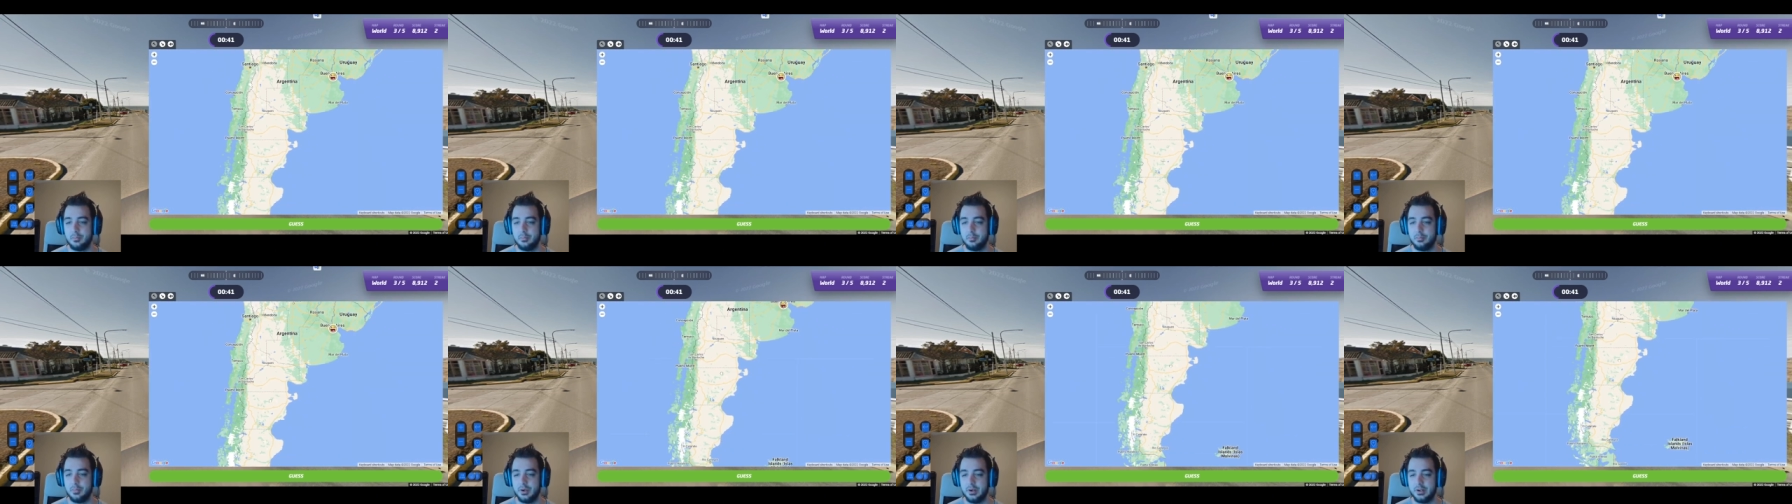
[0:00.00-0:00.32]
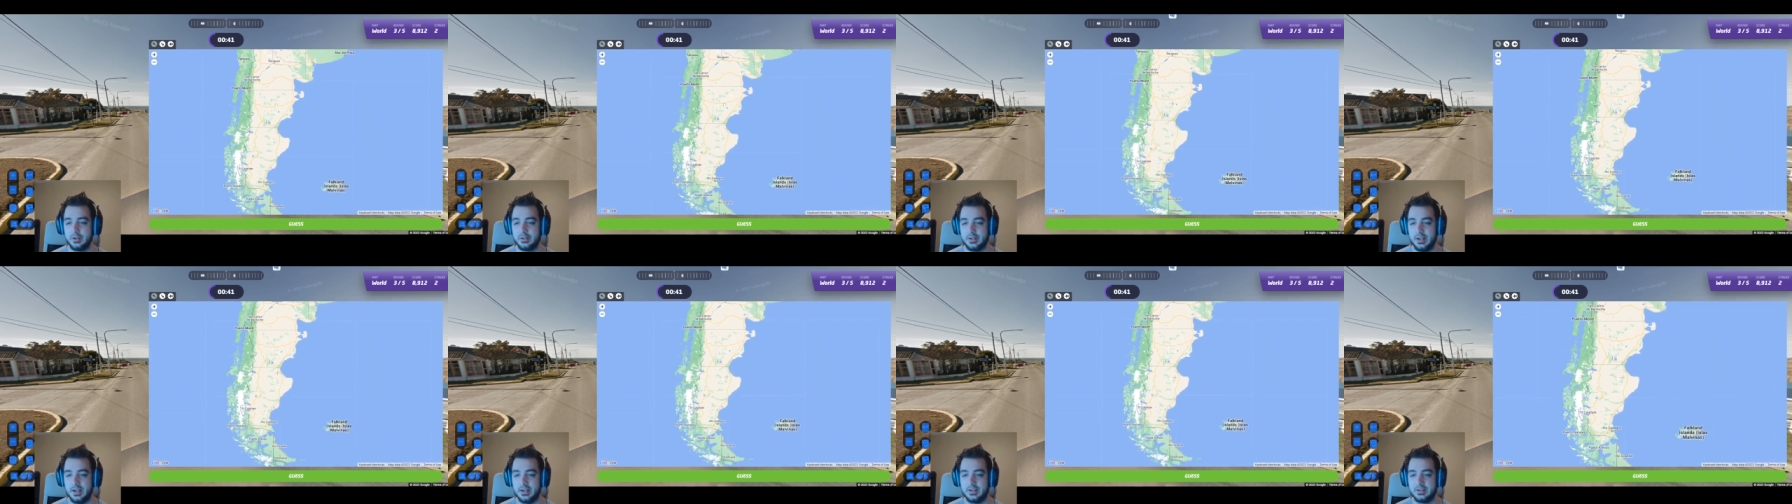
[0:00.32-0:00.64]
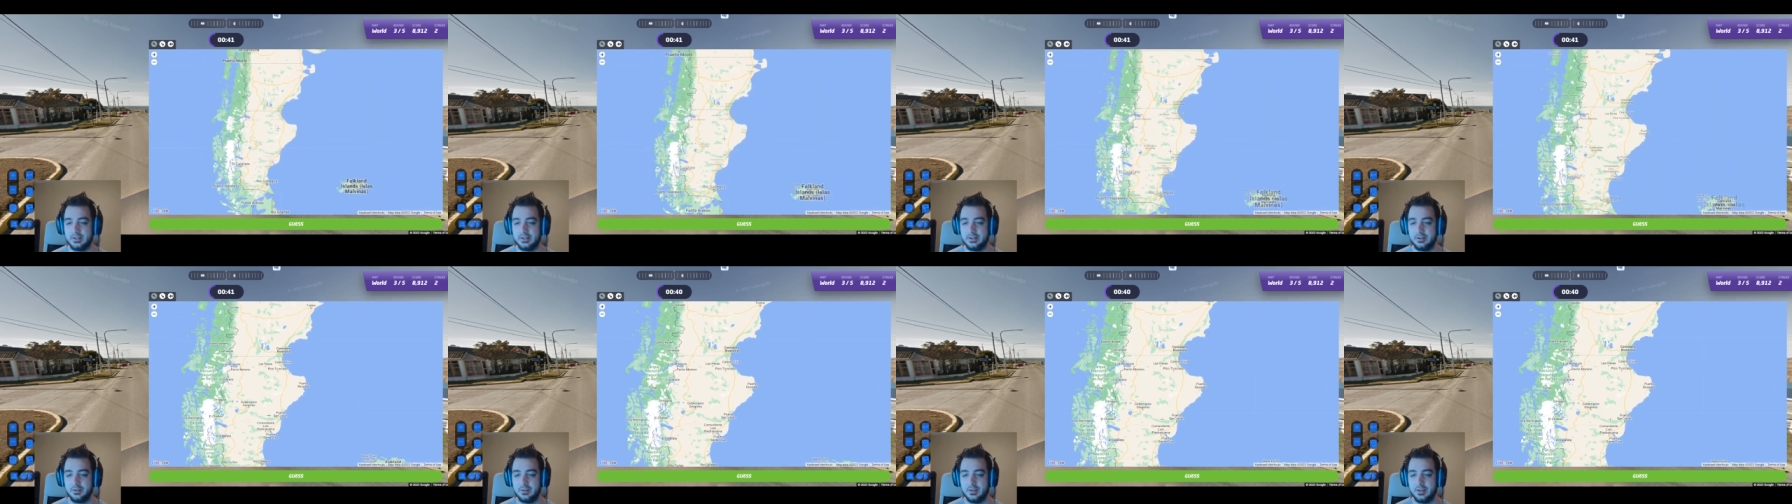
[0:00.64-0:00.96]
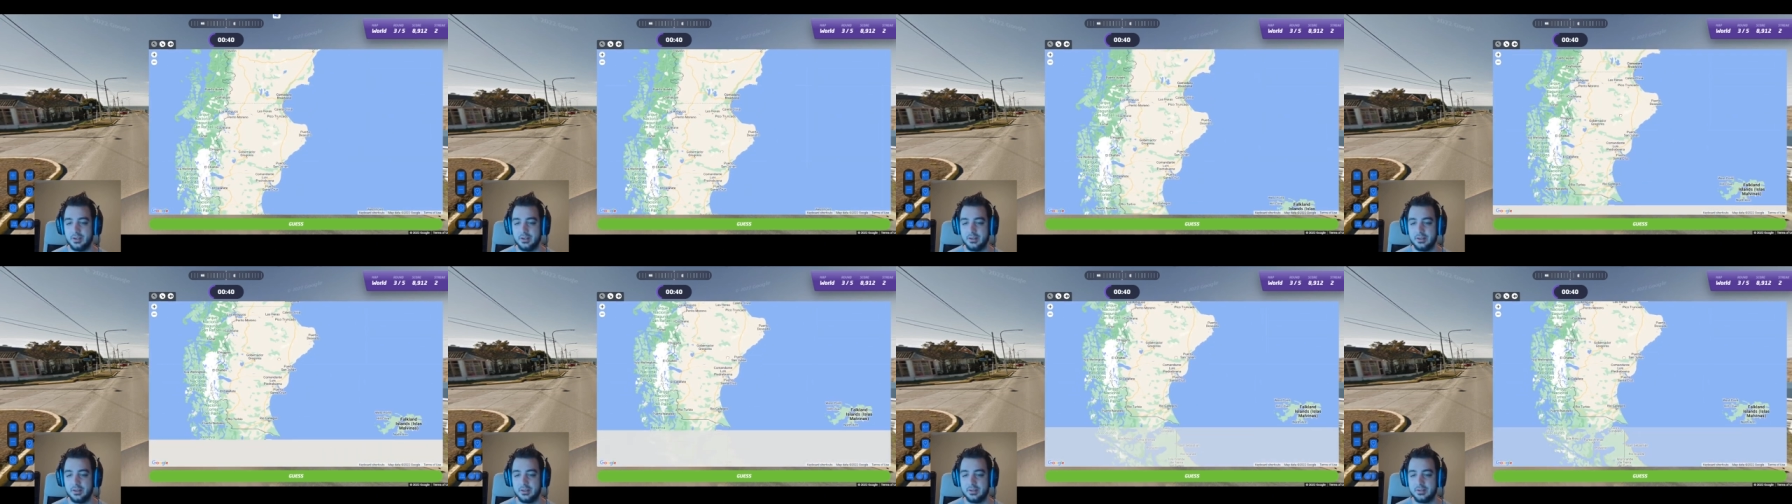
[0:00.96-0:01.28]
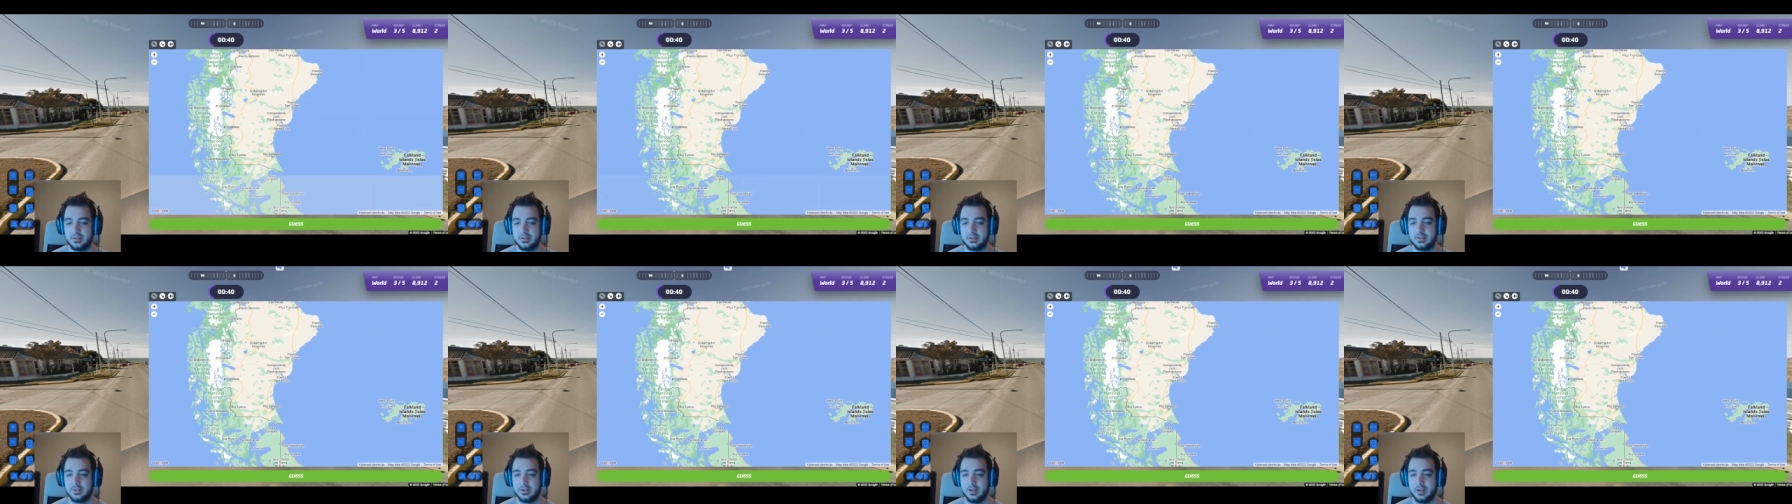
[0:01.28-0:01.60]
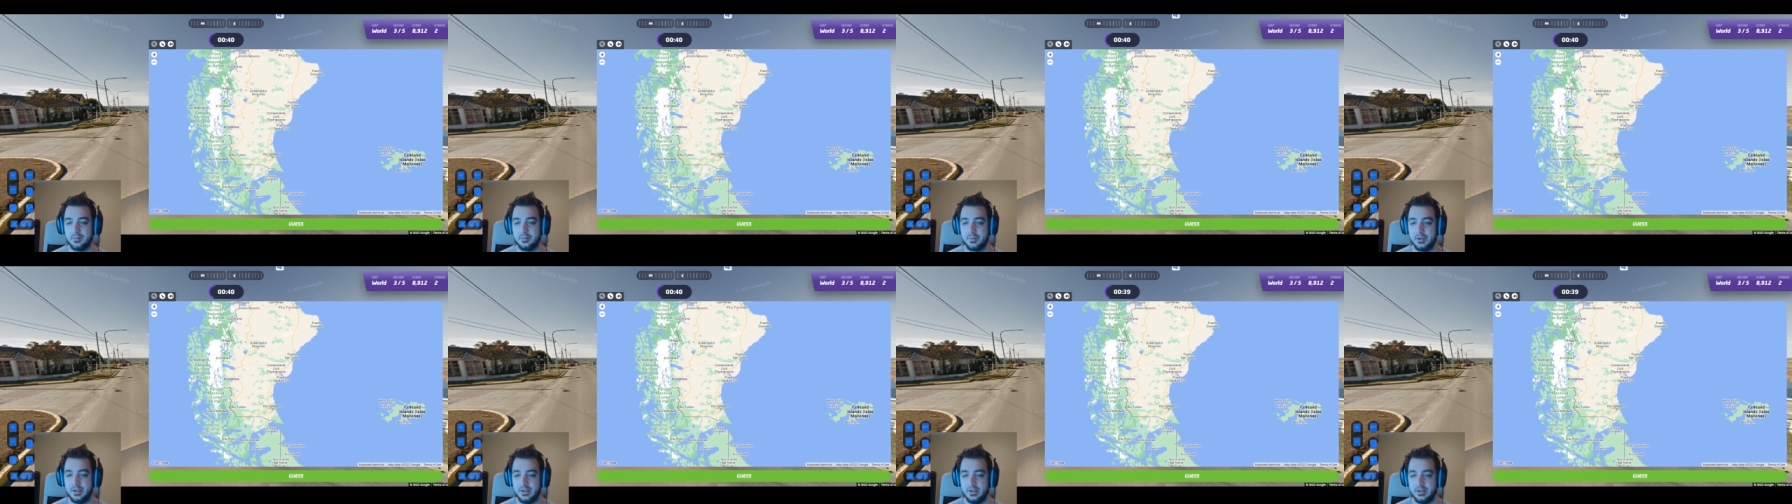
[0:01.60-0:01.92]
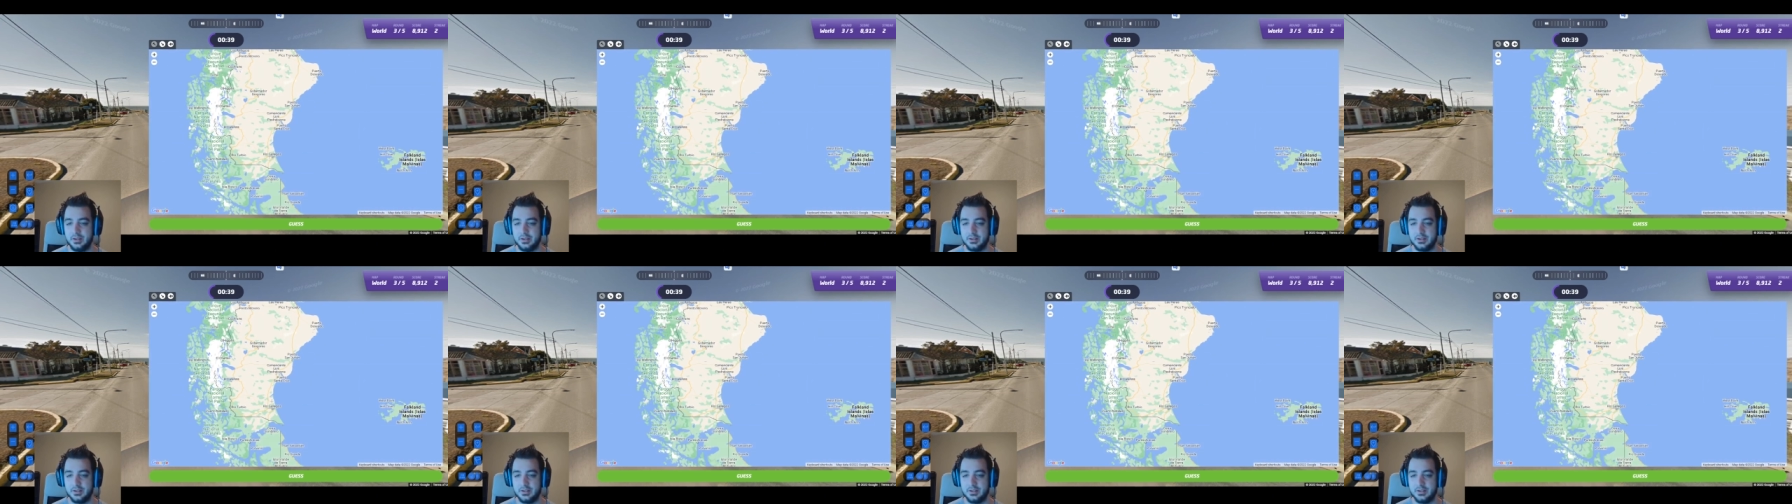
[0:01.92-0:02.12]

but I still think that this is going to be